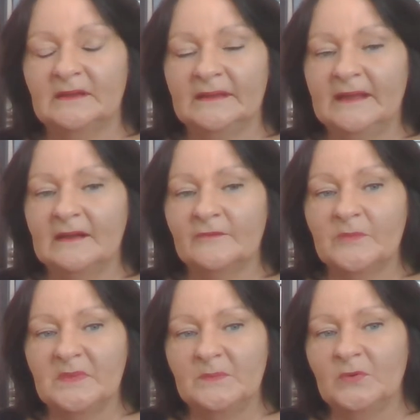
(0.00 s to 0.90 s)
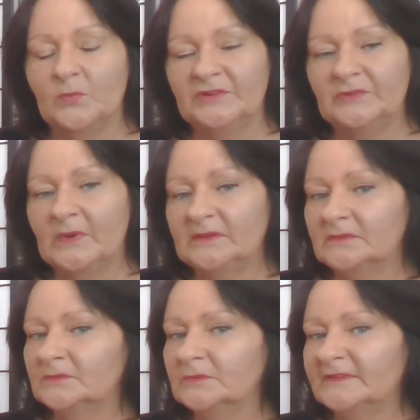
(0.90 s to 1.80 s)
I can't remember which
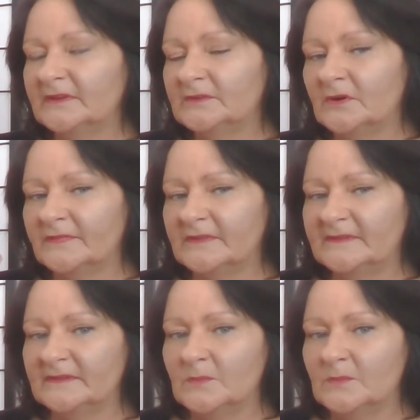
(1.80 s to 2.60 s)
one also got this.